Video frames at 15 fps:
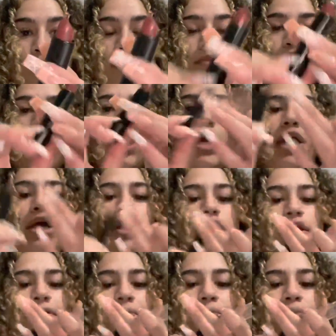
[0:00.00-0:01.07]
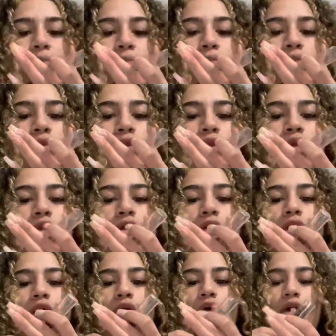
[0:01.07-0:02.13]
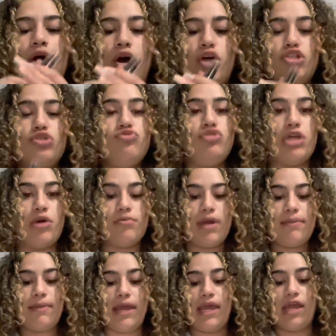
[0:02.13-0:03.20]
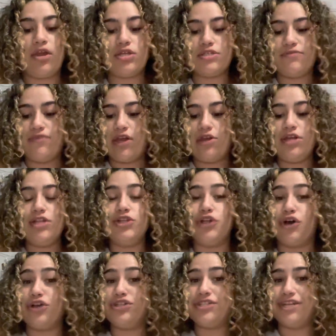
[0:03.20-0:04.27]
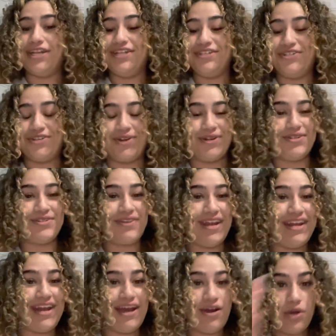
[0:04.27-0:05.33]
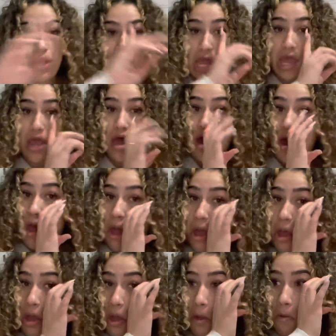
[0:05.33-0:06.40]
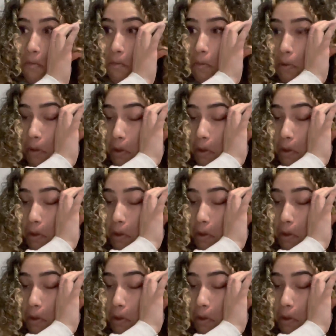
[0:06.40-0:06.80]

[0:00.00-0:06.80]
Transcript: Pretty. Also, don't mind my hair. It's very large and in charge right now. Um,